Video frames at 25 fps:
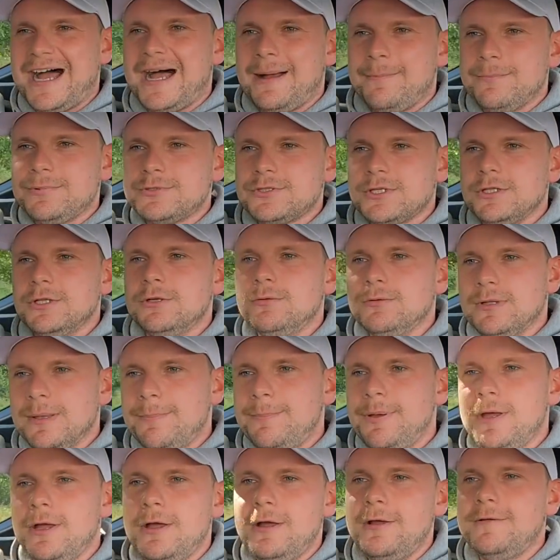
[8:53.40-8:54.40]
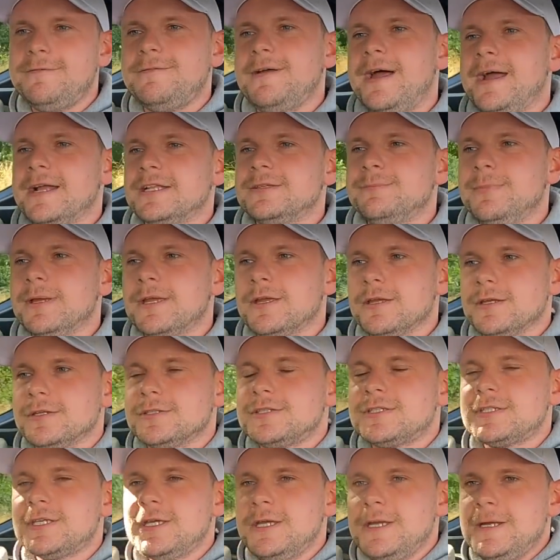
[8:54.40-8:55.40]
absolutely perfect,
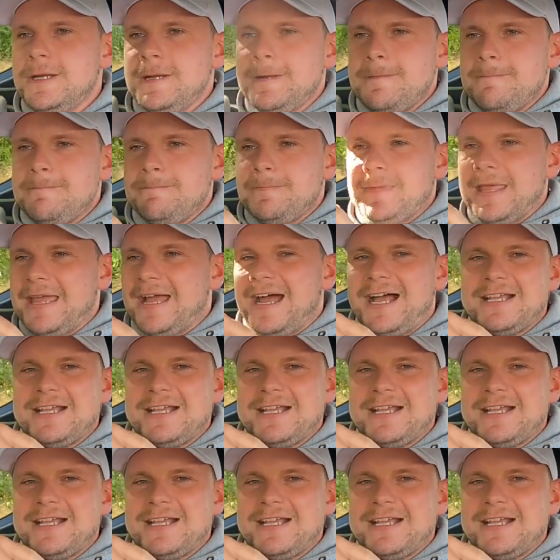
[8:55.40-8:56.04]
because it